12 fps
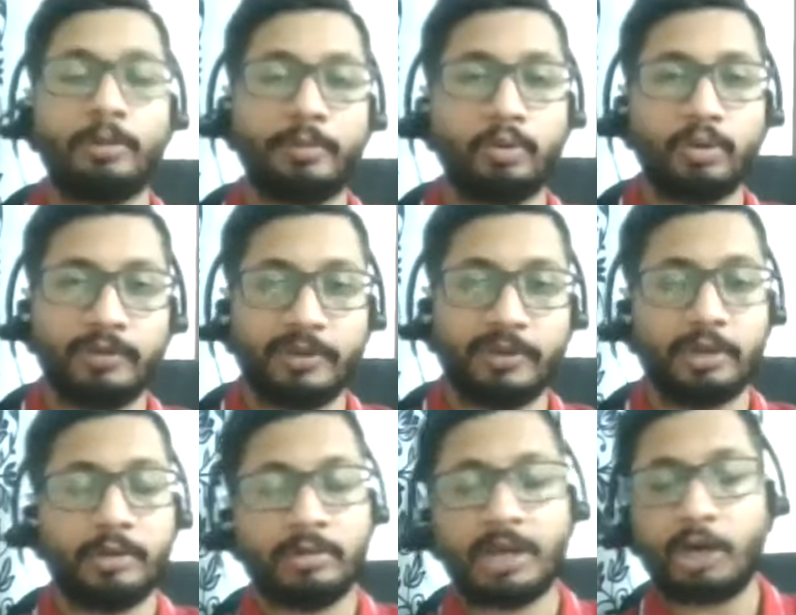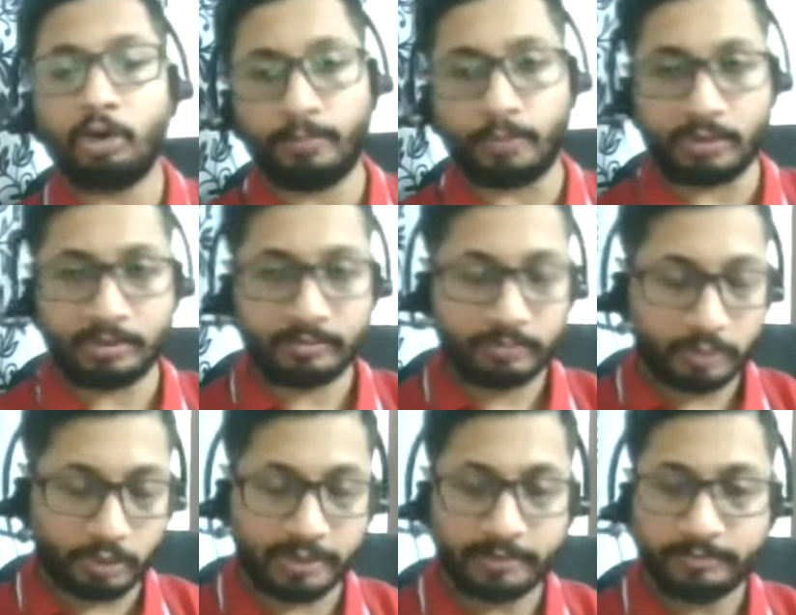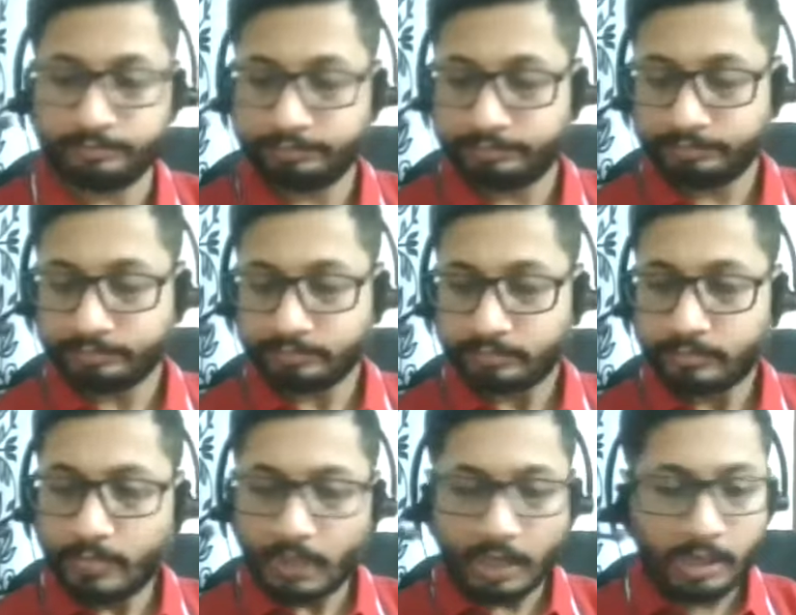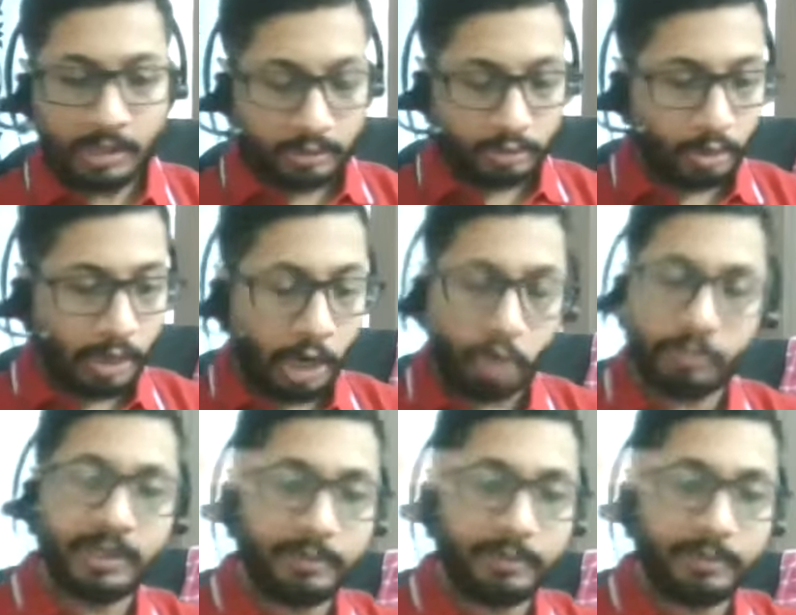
to give it in the output. Okay. So how many